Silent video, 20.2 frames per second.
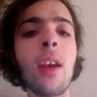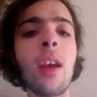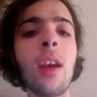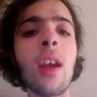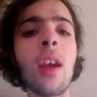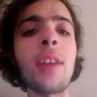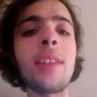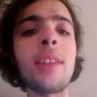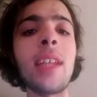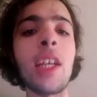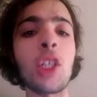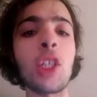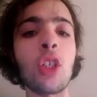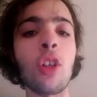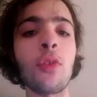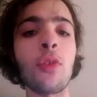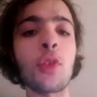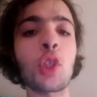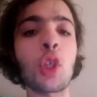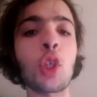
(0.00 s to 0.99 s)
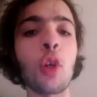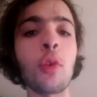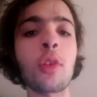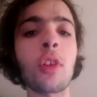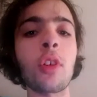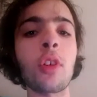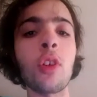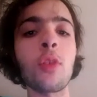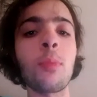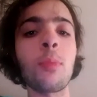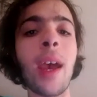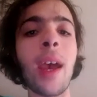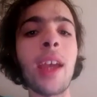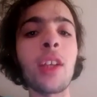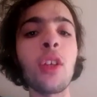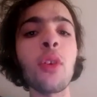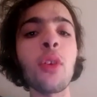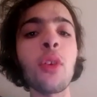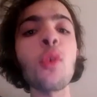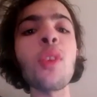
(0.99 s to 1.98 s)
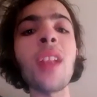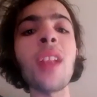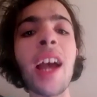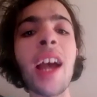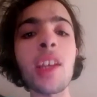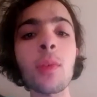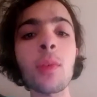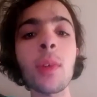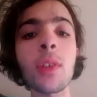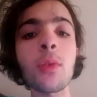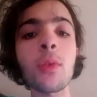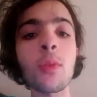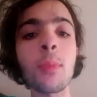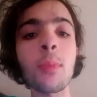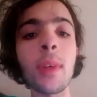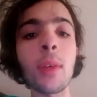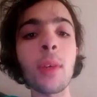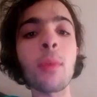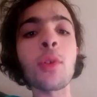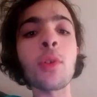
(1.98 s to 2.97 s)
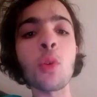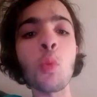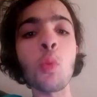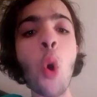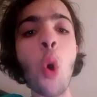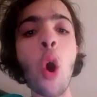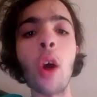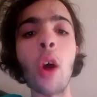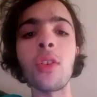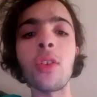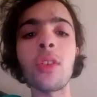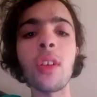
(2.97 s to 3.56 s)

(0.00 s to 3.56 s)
edition of Scoops Goes Bang. You thought last week's was big, which it was.